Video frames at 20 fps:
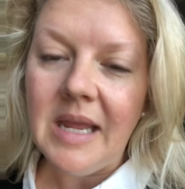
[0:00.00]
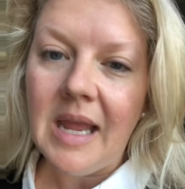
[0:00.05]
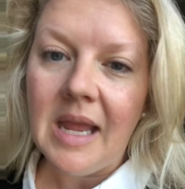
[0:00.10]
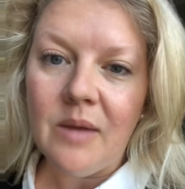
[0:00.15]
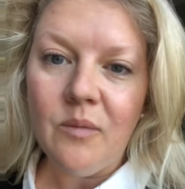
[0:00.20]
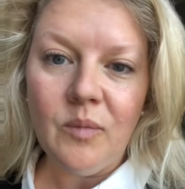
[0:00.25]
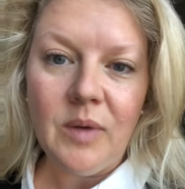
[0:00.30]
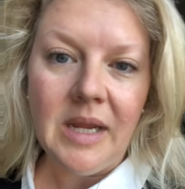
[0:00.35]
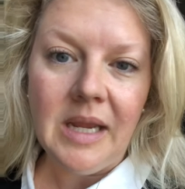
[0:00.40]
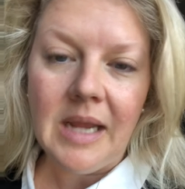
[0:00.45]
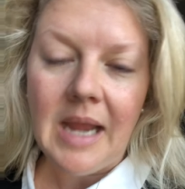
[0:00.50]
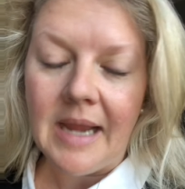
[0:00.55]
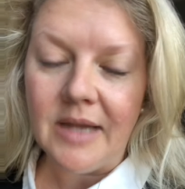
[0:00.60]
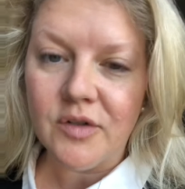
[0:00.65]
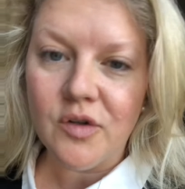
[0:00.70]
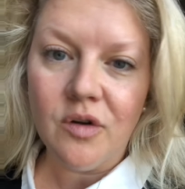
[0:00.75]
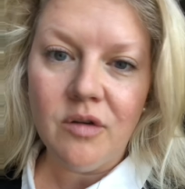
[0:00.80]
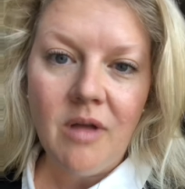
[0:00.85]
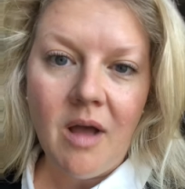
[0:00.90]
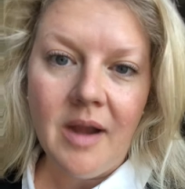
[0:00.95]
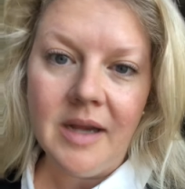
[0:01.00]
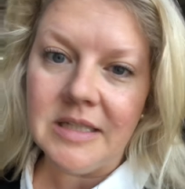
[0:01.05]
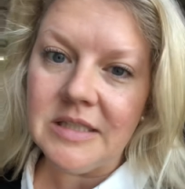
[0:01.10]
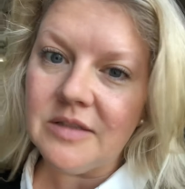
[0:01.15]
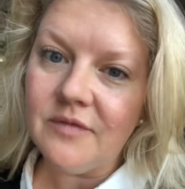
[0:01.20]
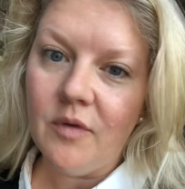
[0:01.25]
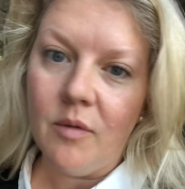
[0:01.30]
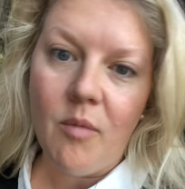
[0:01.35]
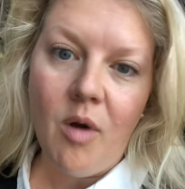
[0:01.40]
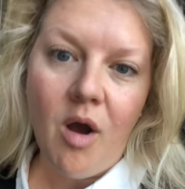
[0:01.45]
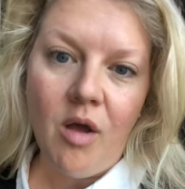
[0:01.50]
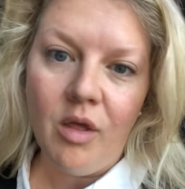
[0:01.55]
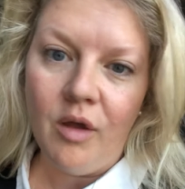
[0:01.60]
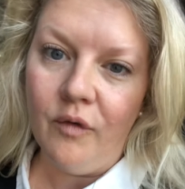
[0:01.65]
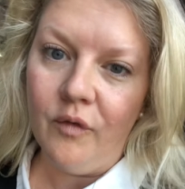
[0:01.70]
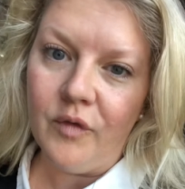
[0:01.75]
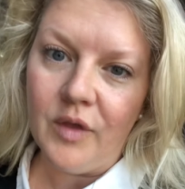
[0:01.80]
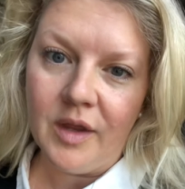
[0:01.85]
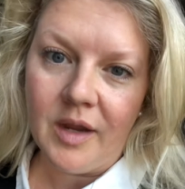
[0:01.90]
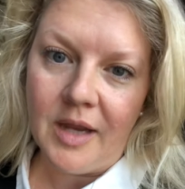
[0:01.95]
and we handle clients from all over the